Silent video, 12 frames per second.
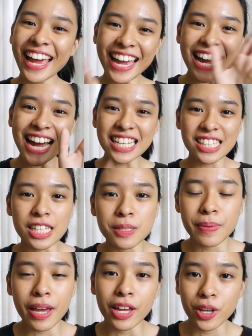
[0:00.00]
Hey guys, it's
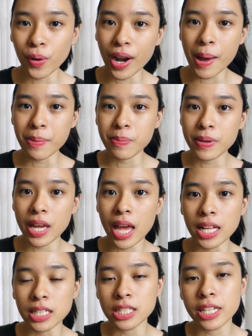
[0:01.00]
Meeee, your HappyB,
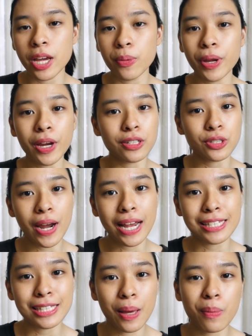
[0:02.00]
and today we are
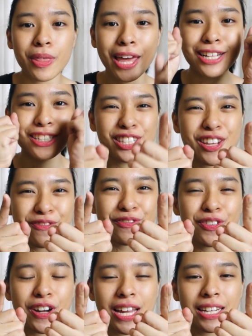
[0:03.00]
trying something
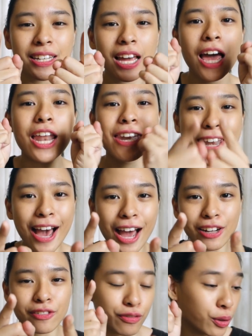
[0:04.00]
different.
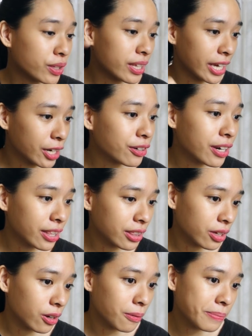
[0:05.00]
Not for the internet
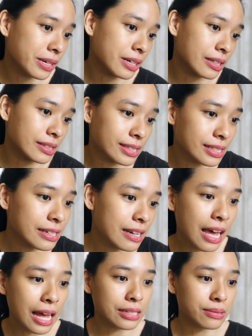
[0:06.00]
though, because
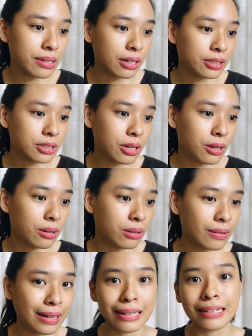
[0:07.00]
as you all
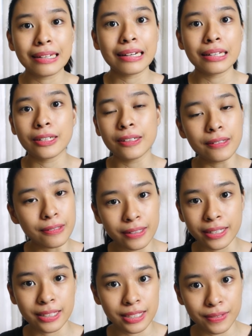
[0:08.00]
know, I ain't got no
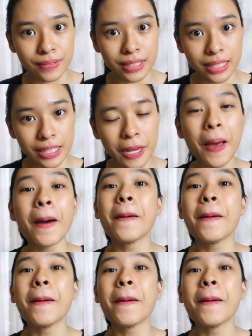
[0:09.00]
creativity.